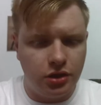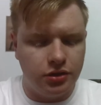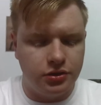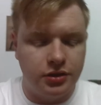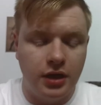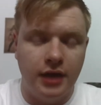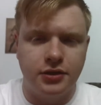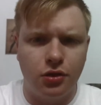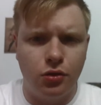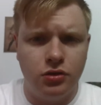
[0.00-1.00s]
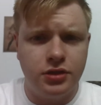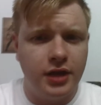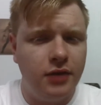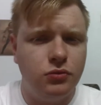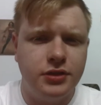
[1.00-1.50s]
So, as I thought,
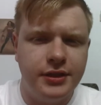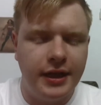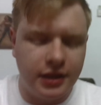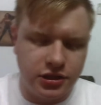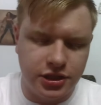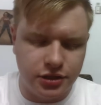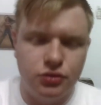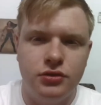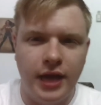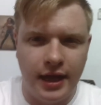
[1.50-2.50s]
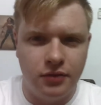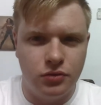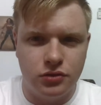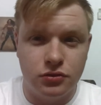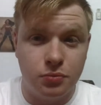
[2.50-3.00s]
today was another chill day,
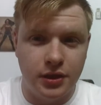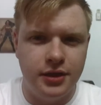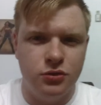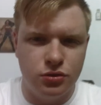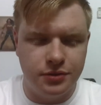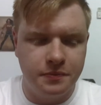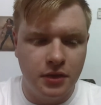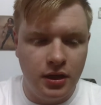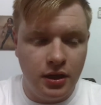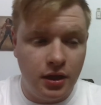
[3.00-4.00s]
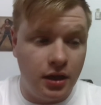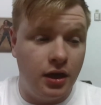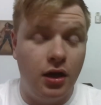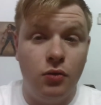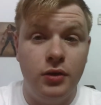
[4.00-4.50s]
which was pretty good.
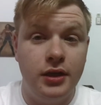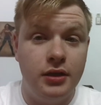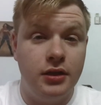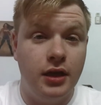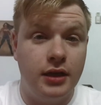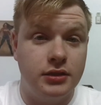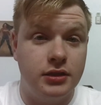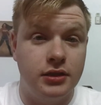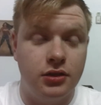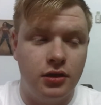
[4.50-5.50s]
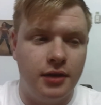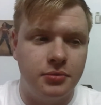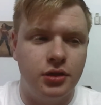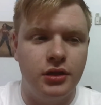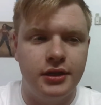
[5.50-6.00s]
We actually got
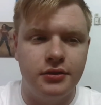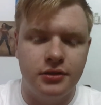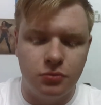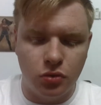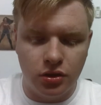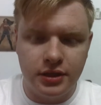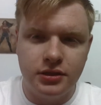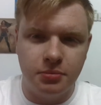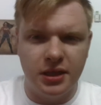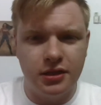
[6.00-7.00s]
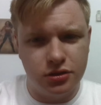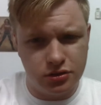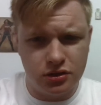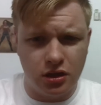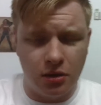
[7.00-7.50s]
up earlier in the morning to beat the
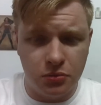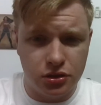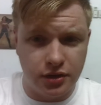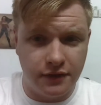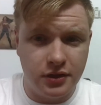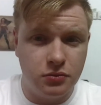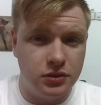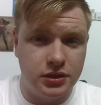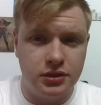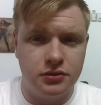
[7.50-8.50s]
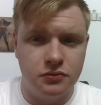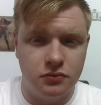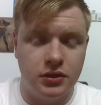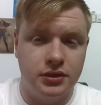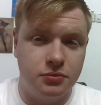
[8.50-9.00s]
Colombo traffic, which
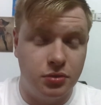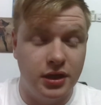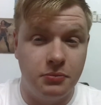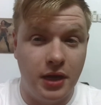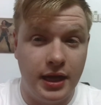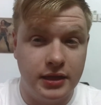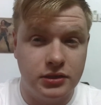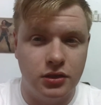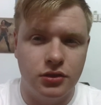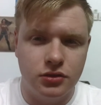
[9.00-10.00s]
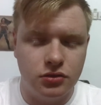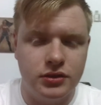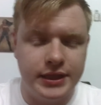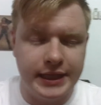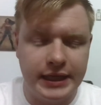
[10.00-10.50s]
is pretty mad, so it's
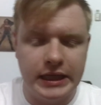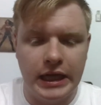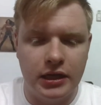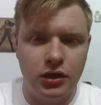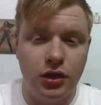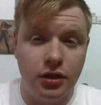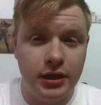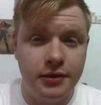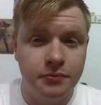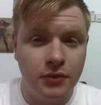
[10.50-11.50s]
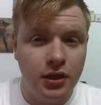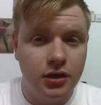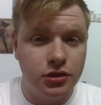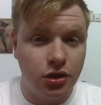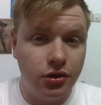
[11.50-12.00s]
good to get out early
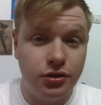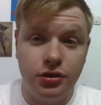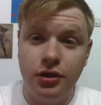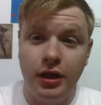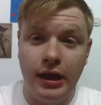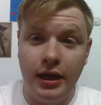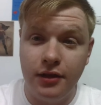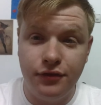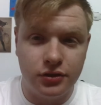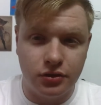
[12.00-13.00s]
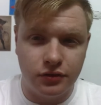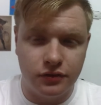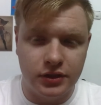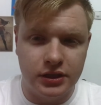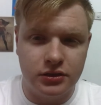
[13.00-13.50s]
to go to the elephant
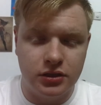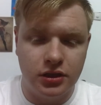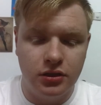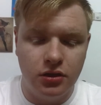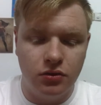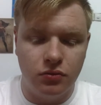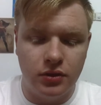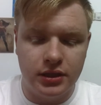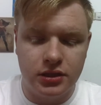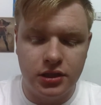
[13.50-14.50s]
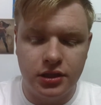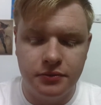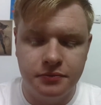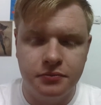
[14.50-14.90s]
orphanage, which